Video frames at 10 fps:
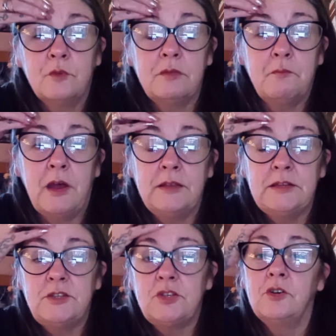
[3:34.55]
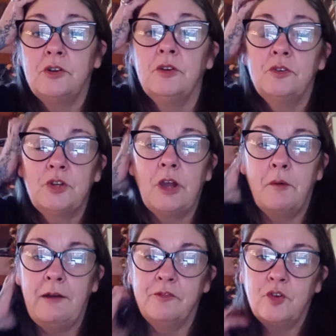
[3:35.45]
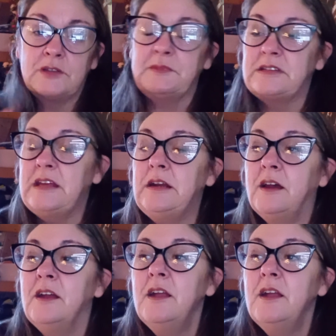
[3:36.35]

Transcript: with my son to go out for Christmas dinner,